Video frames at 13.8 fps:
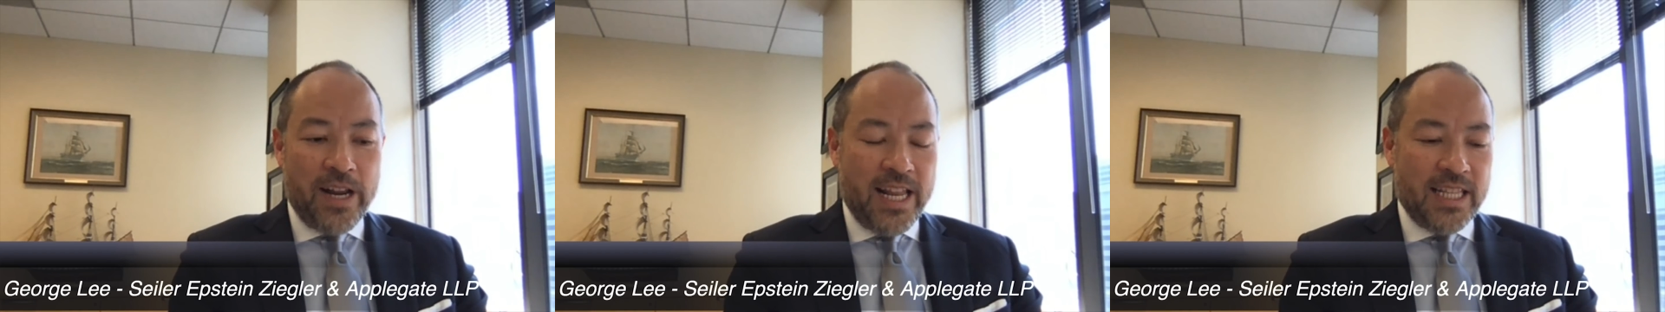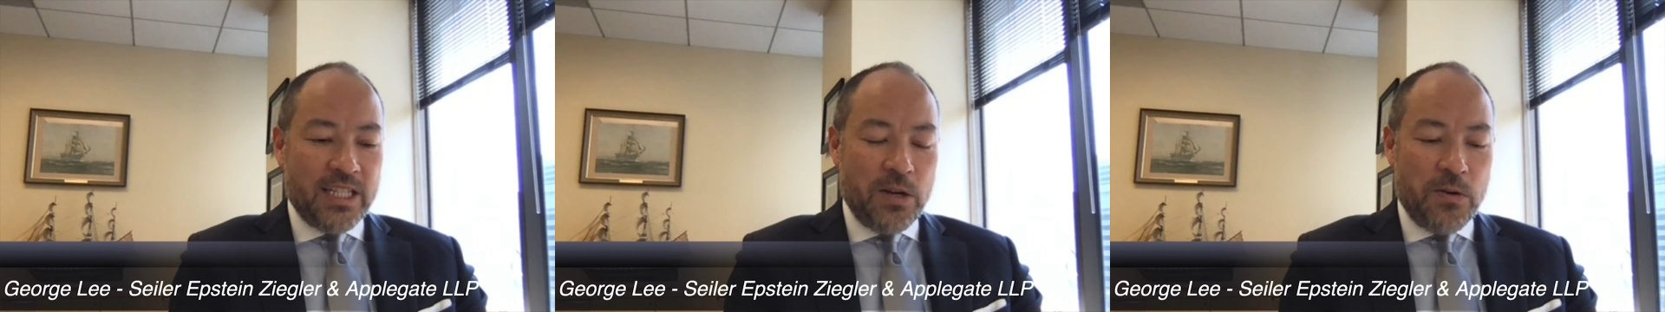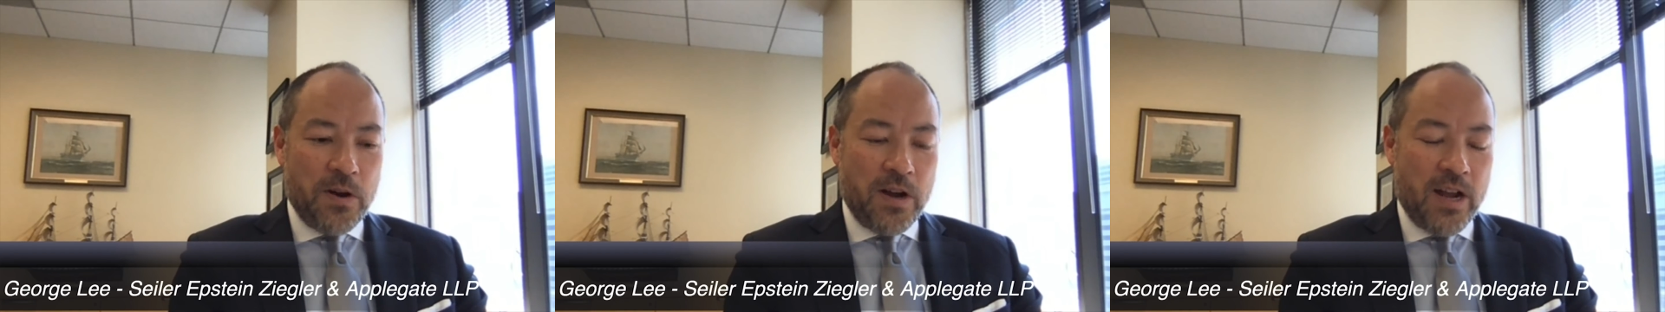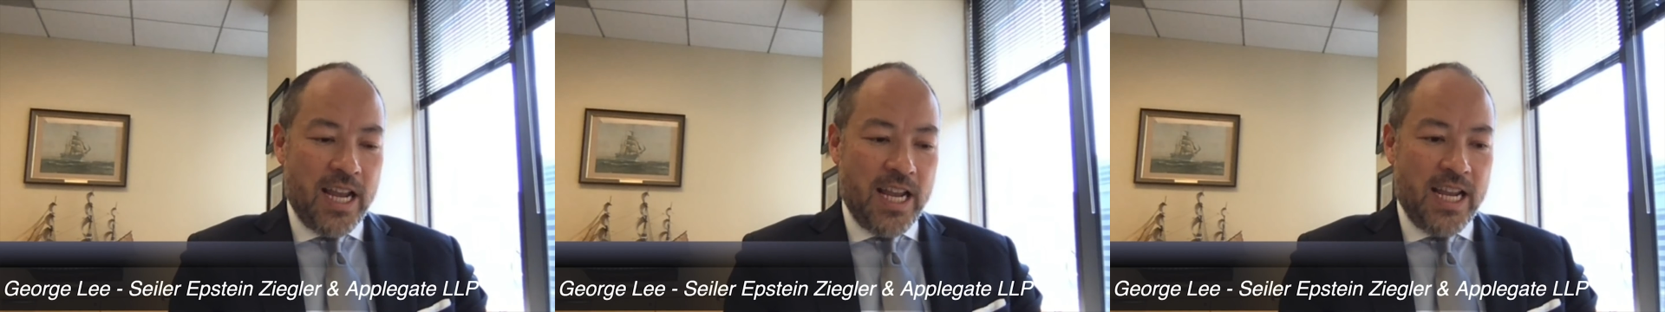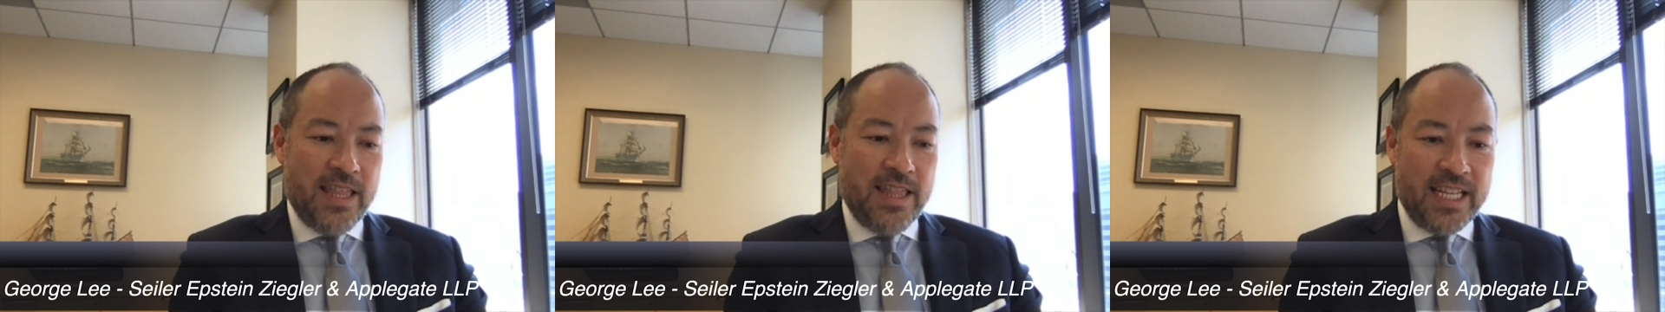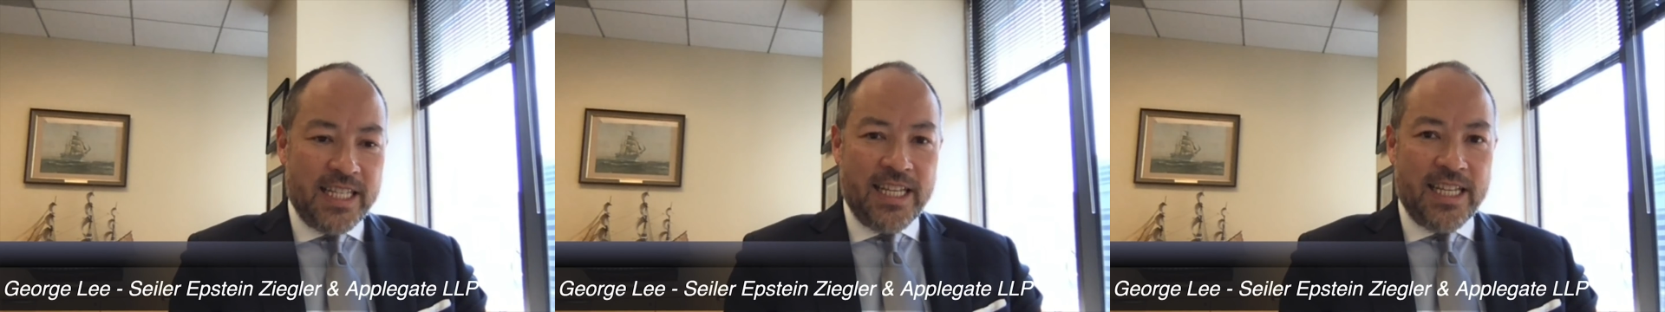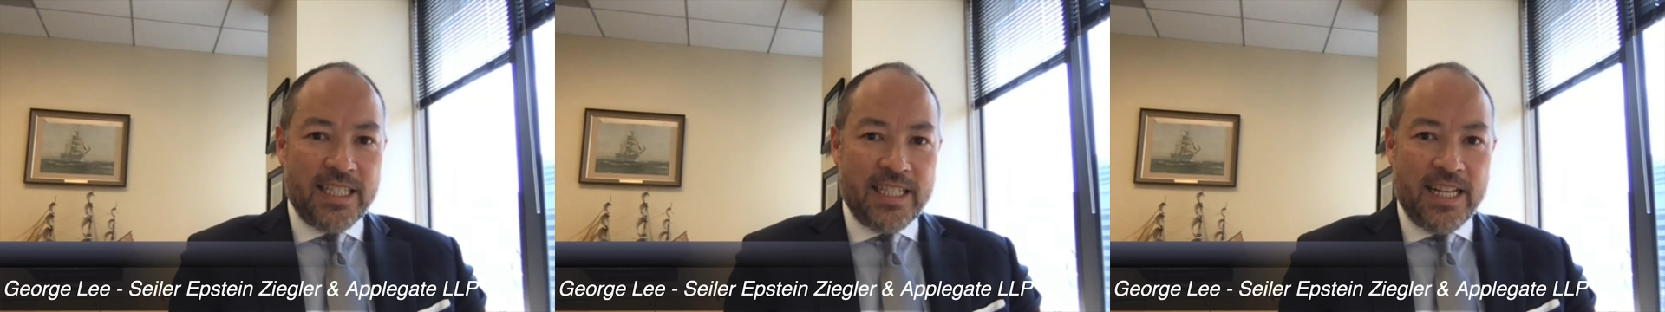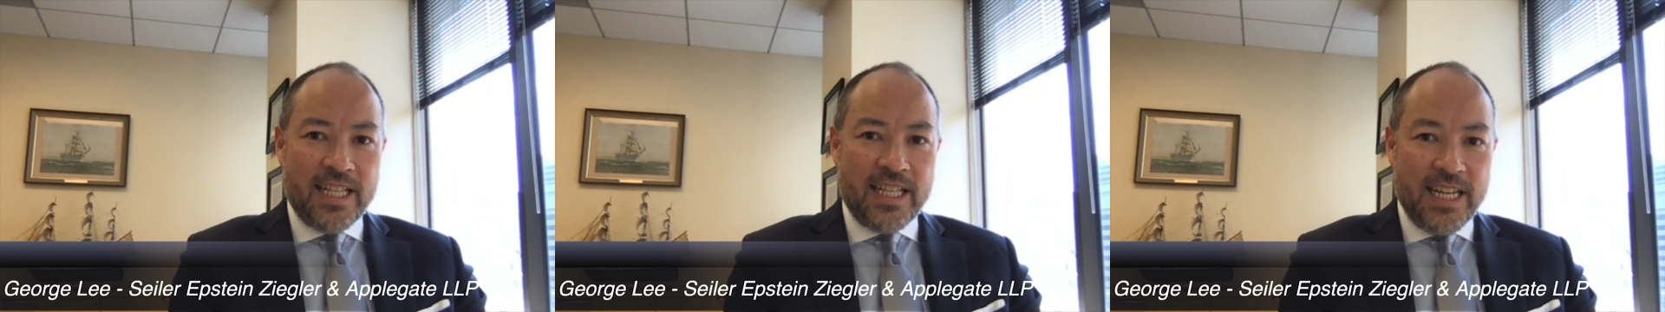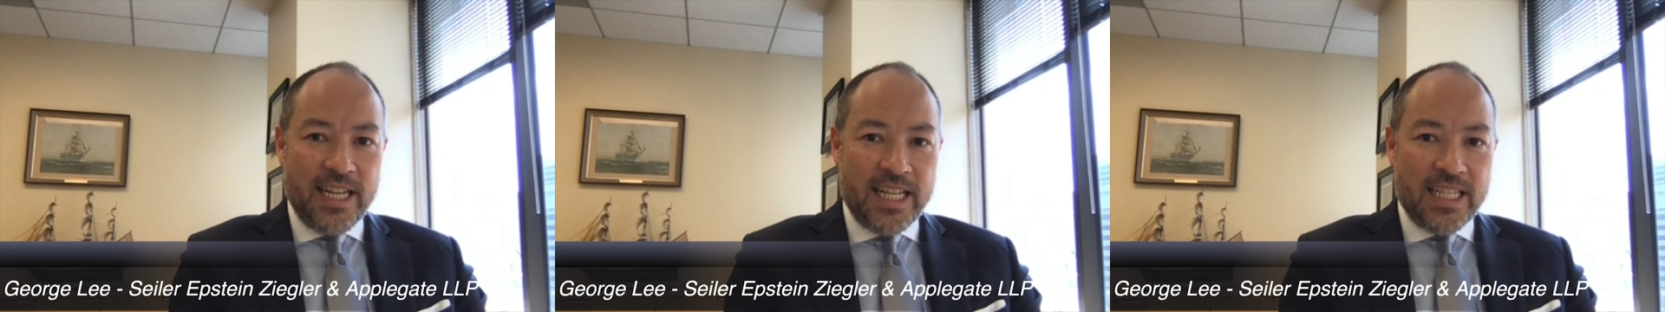And so in this
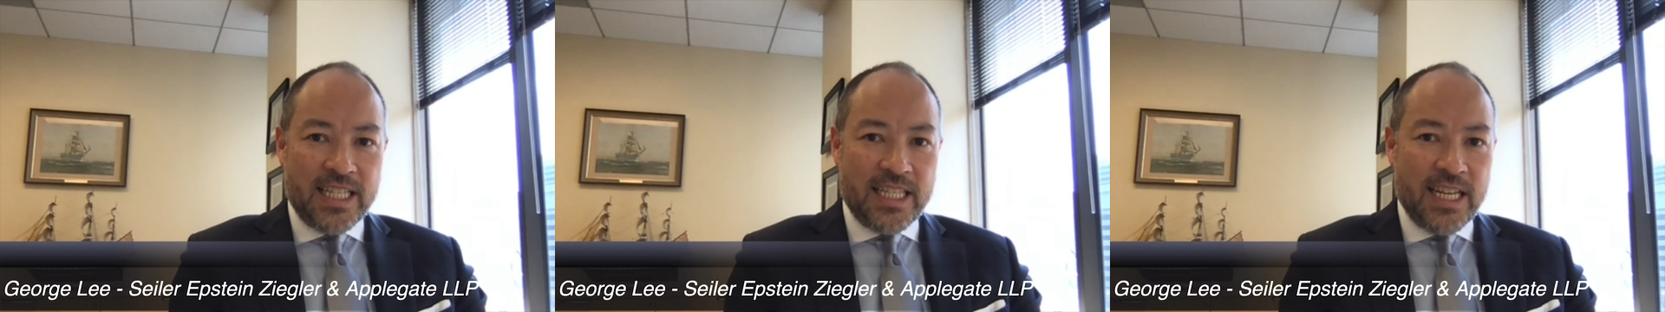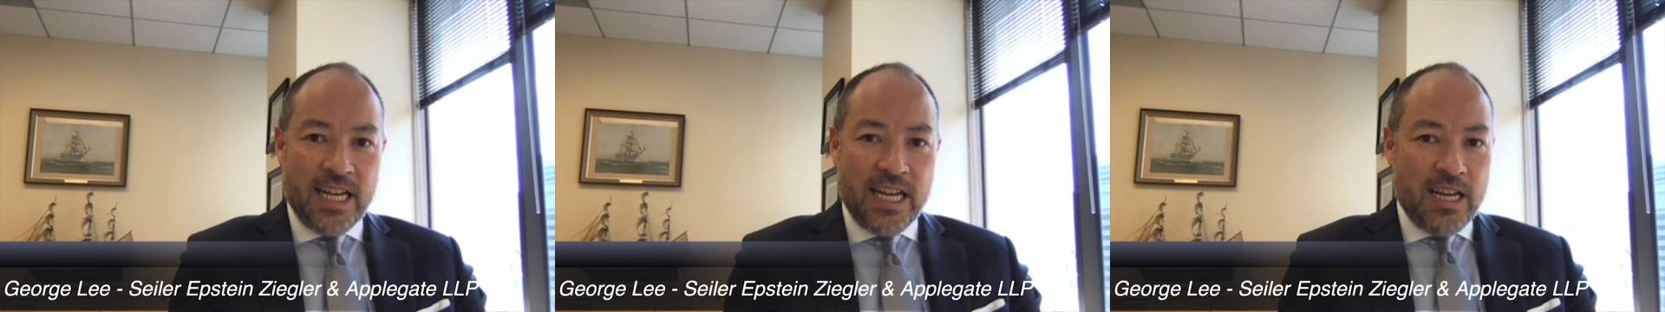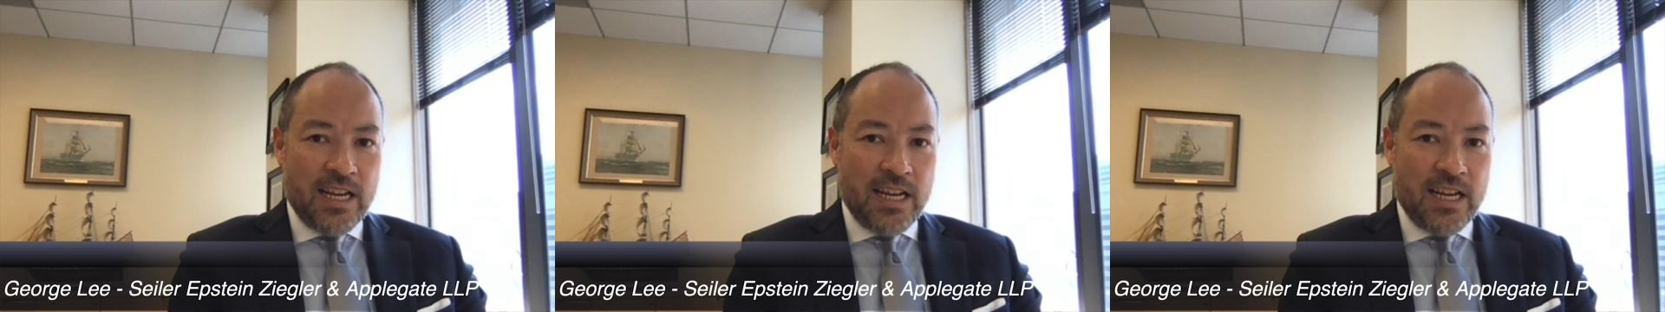instance, it's